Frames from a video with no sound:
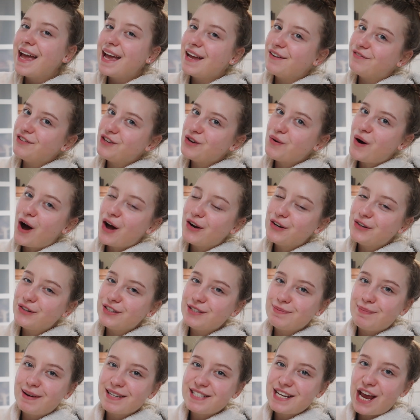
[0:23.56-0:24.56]
if you are new
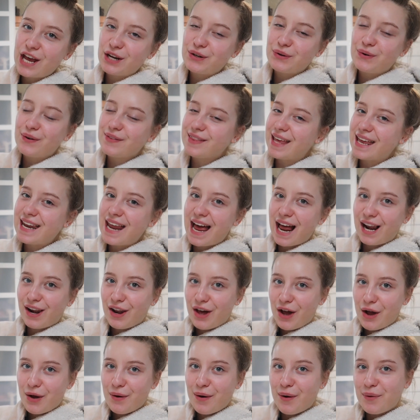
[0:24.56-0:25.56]
to my channel then
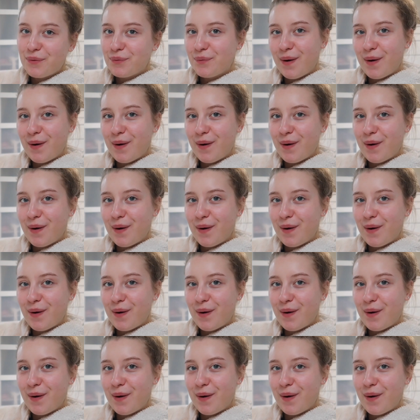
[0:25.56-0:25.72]
hello